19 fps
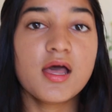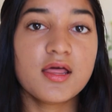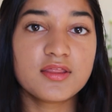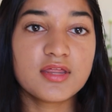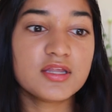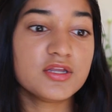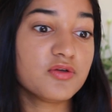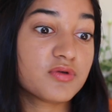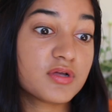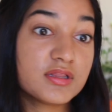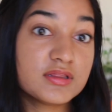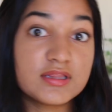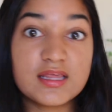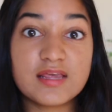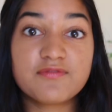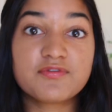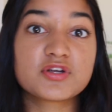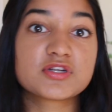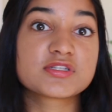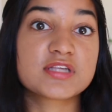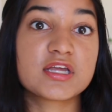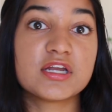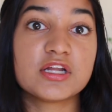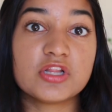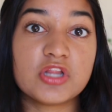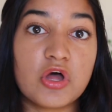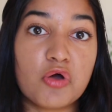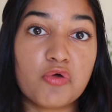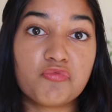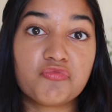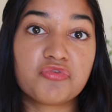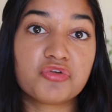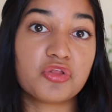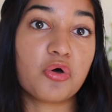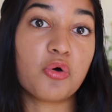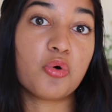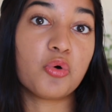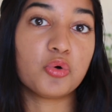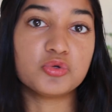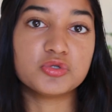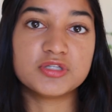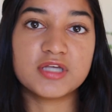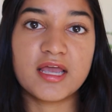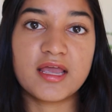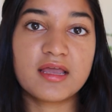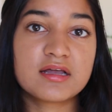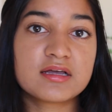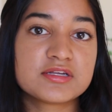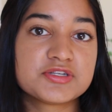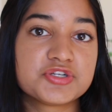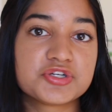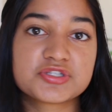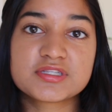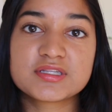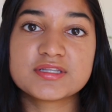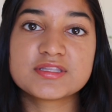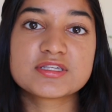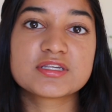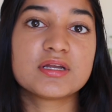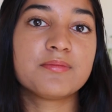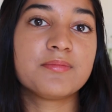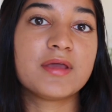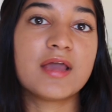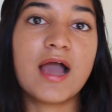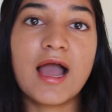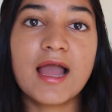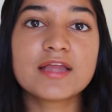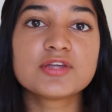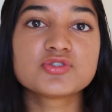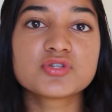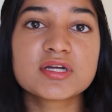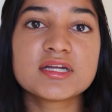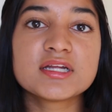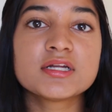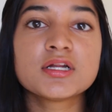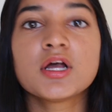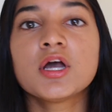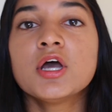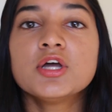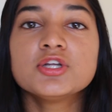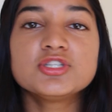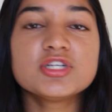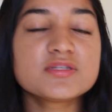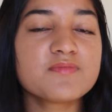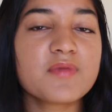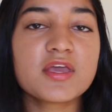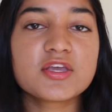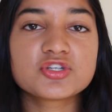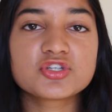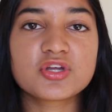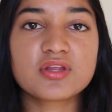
then you can leave your skin alone for the whole day because your skin's going to be hydrated. Just make